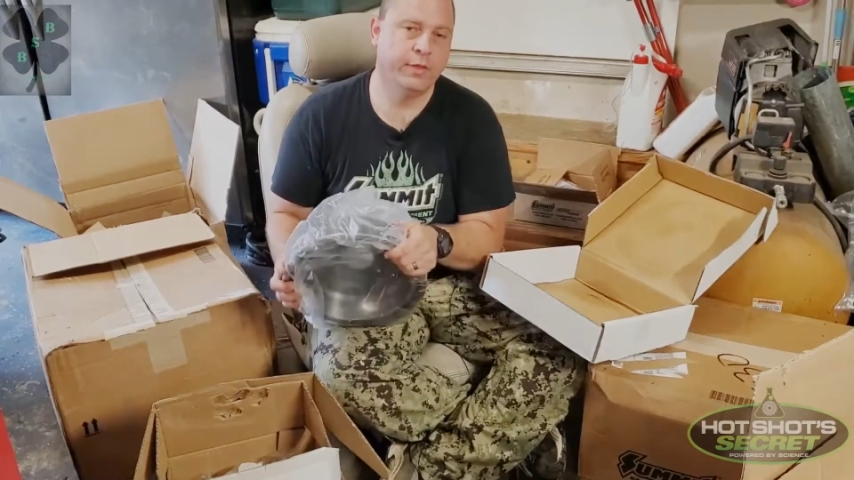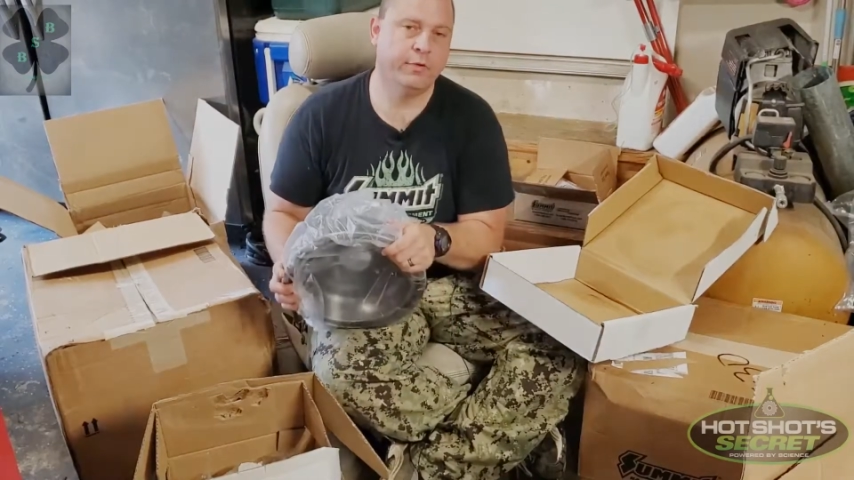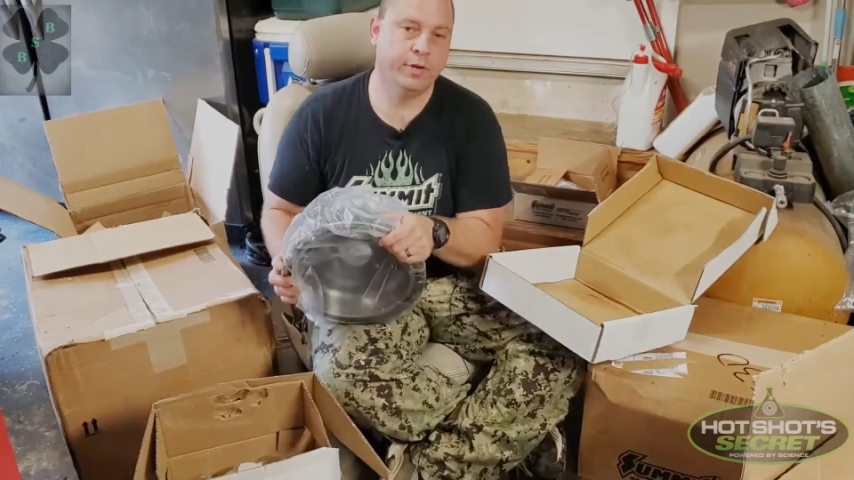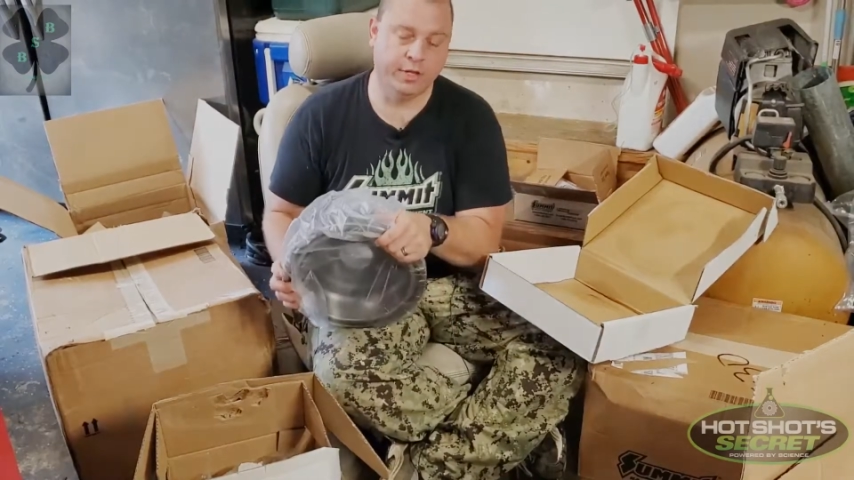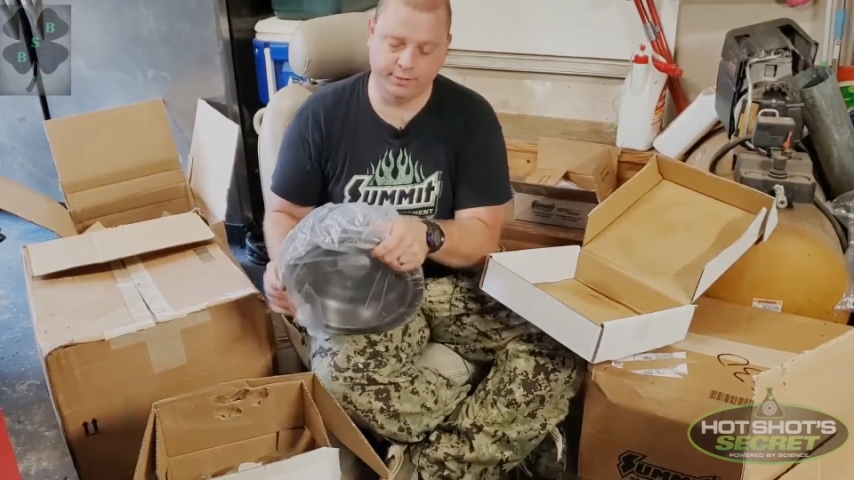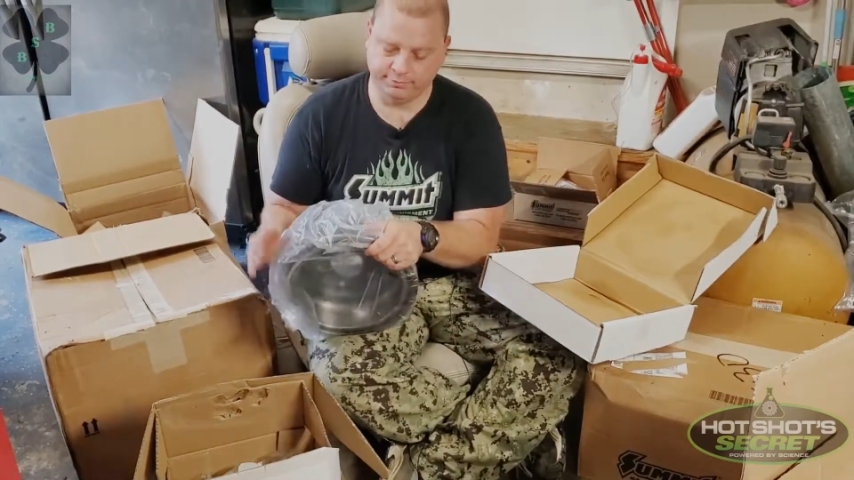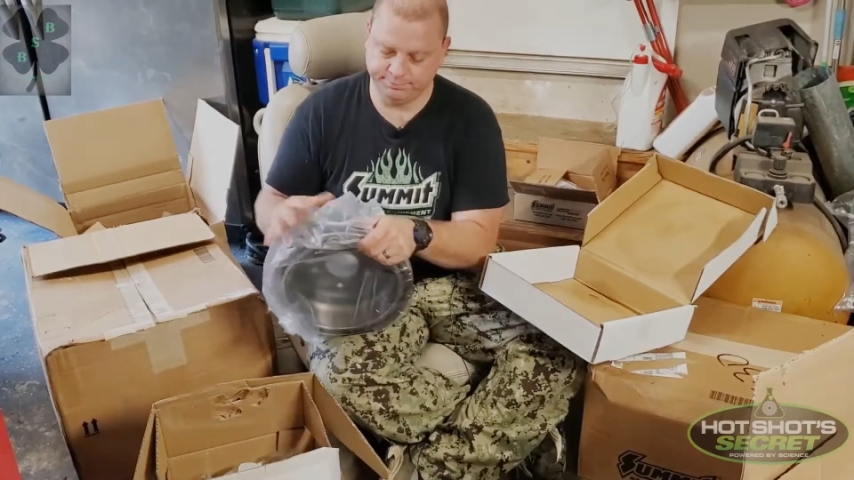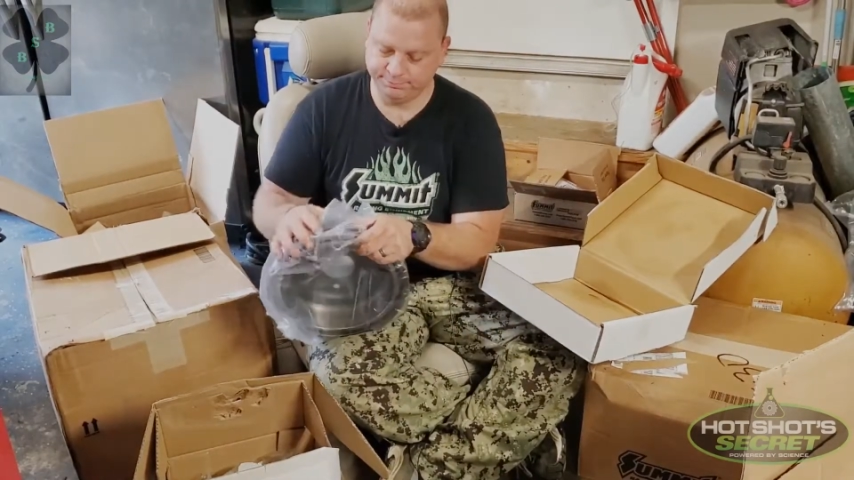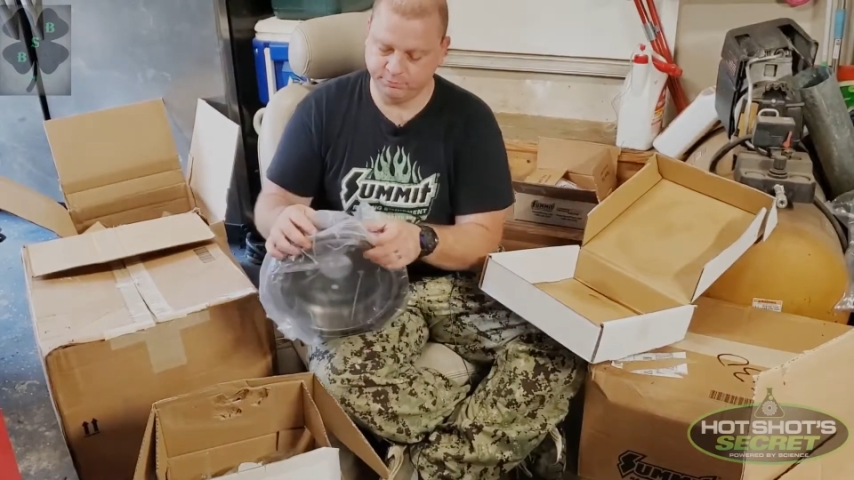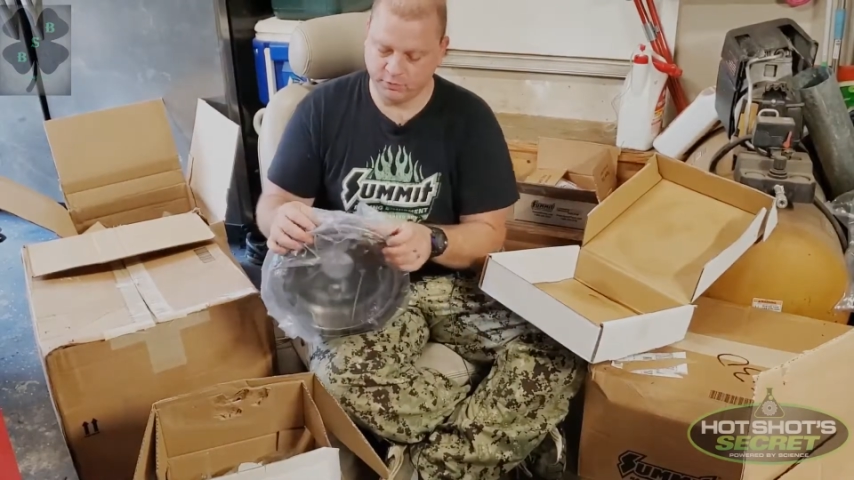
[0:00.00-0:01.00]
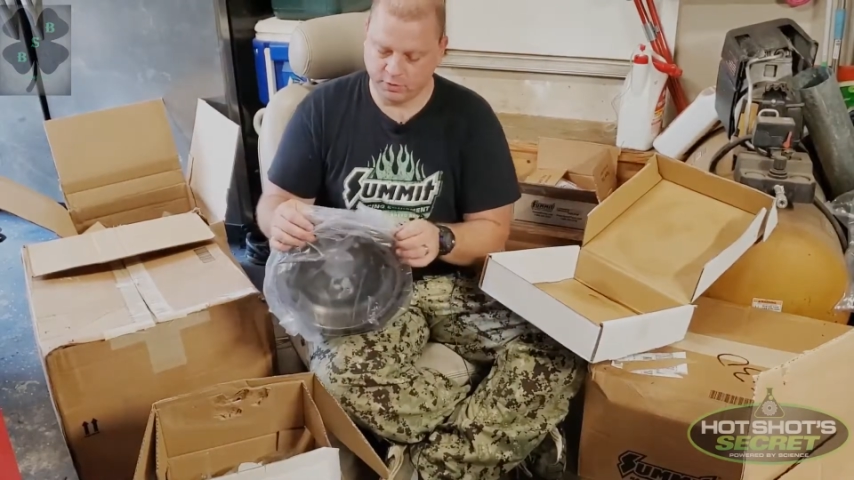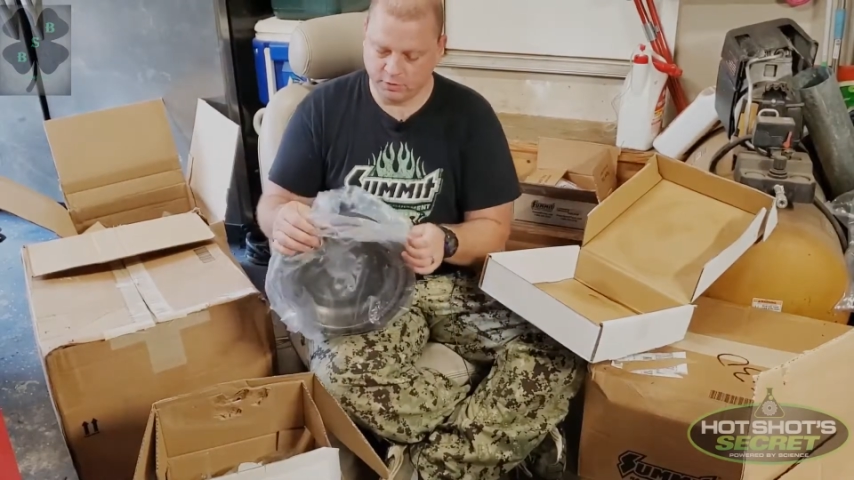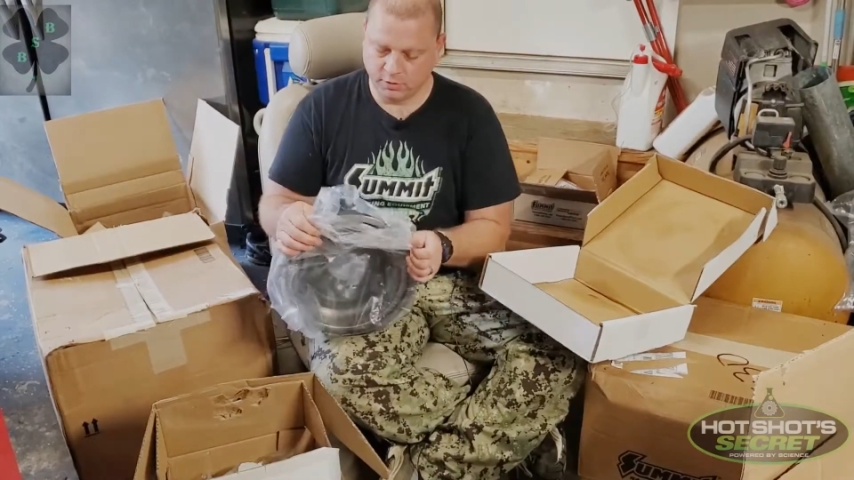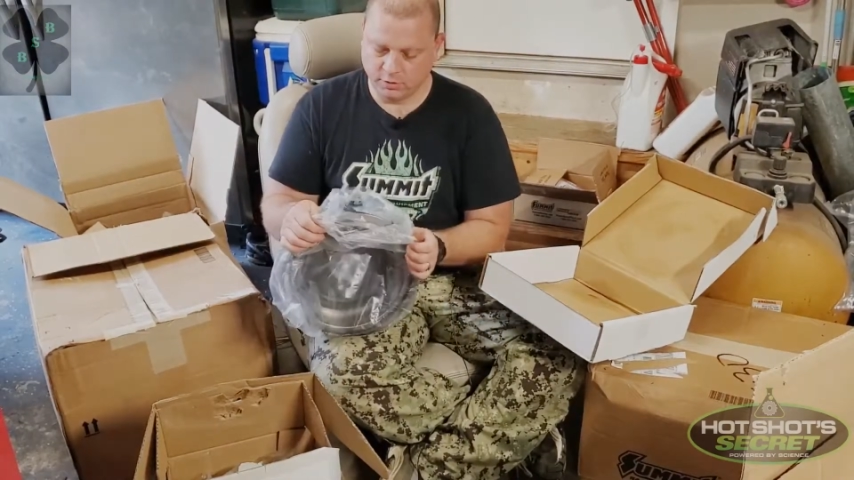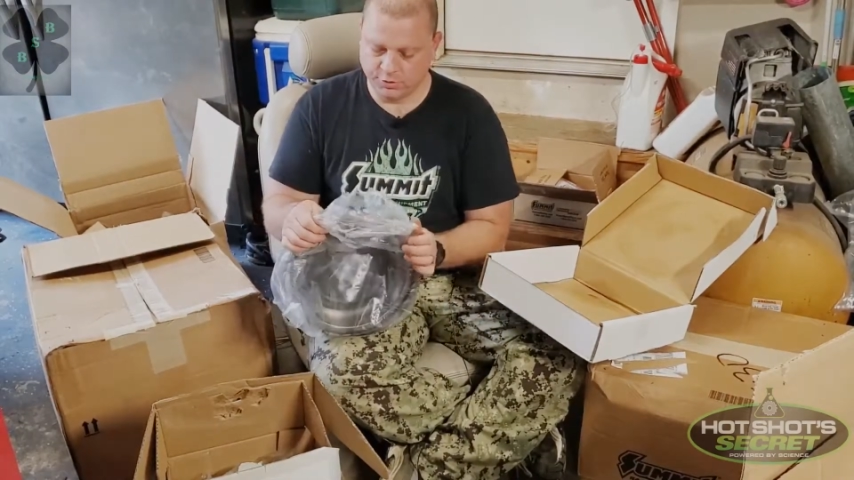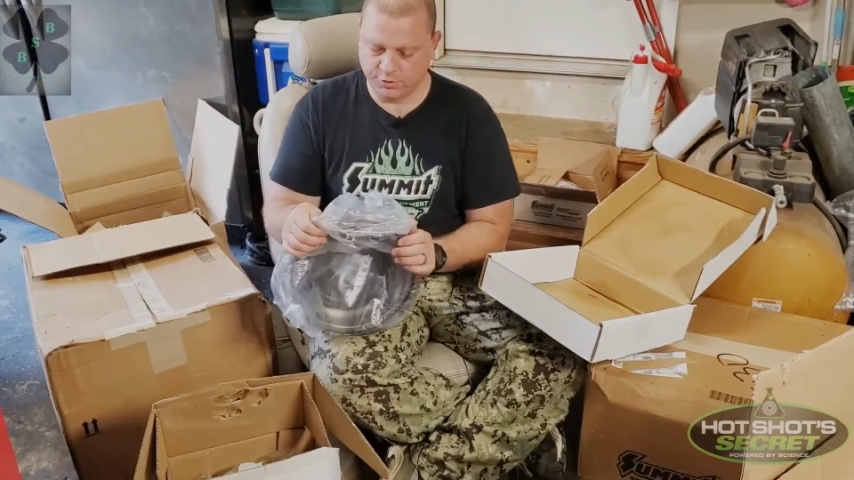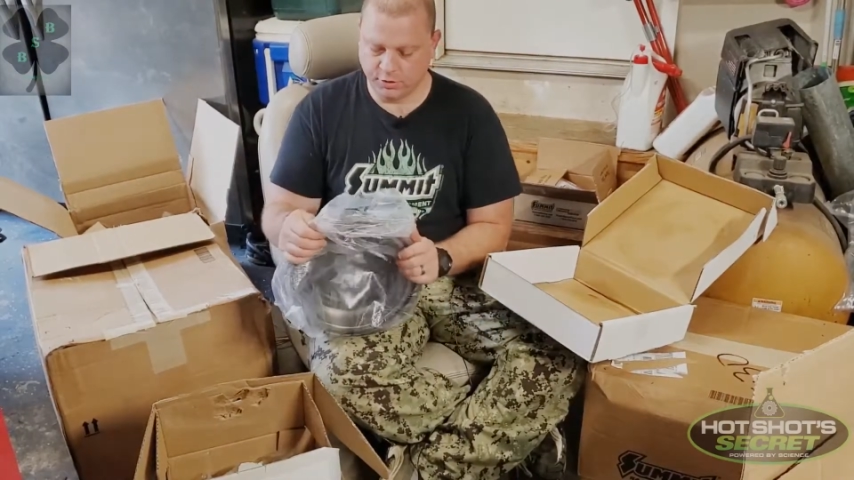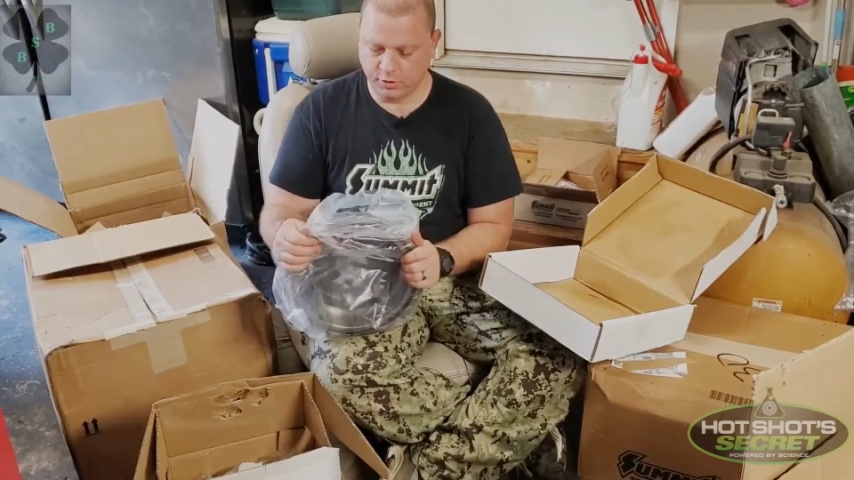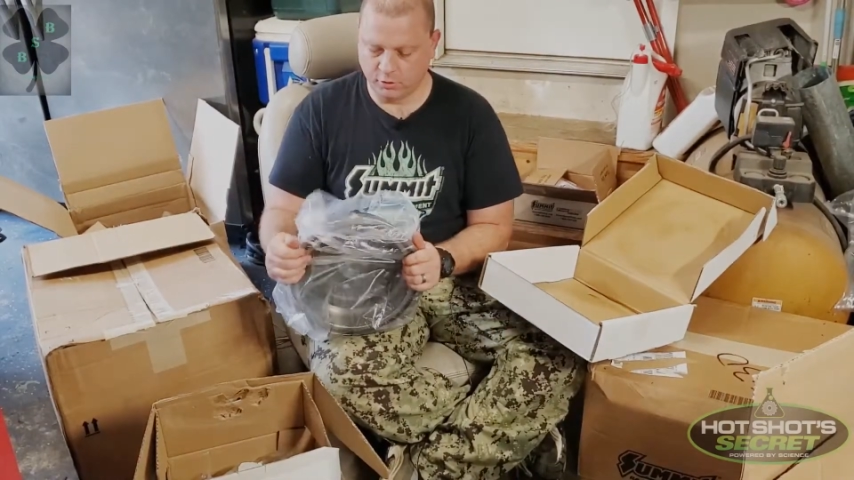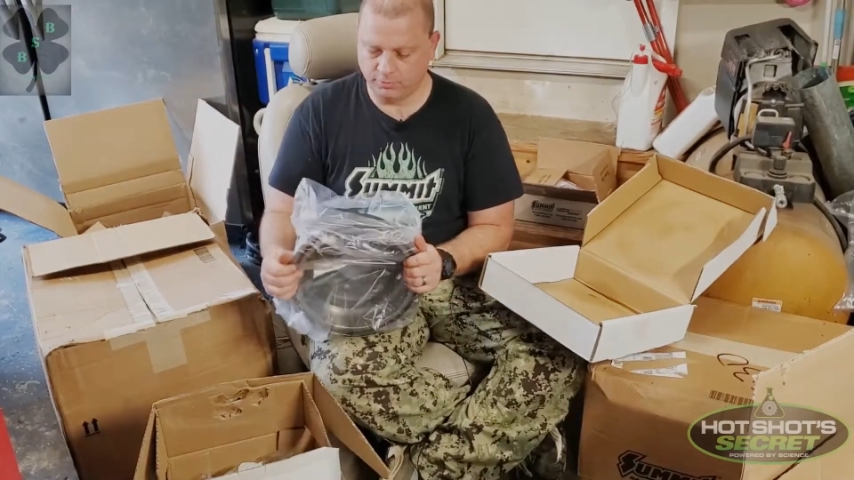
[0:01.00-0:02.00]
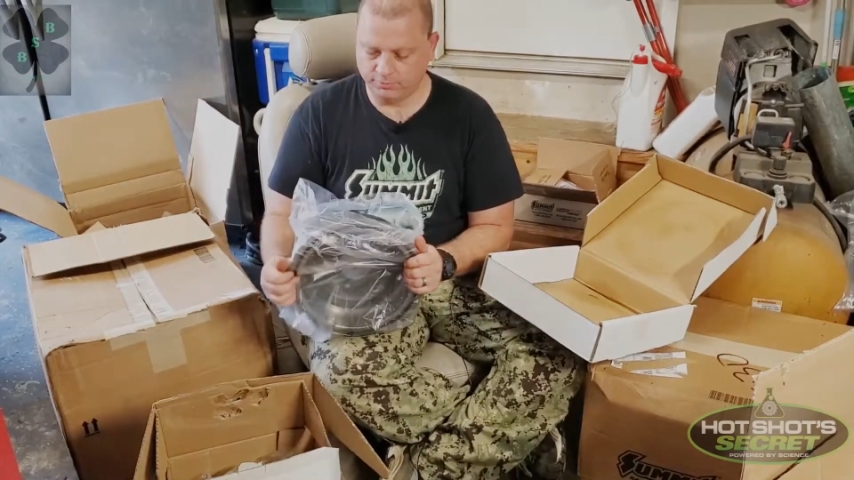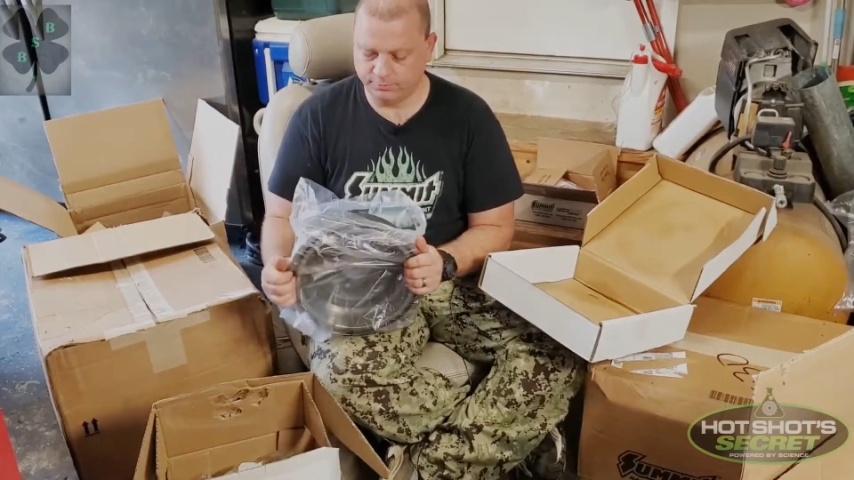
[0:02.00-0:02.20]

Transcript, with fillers: they were done. So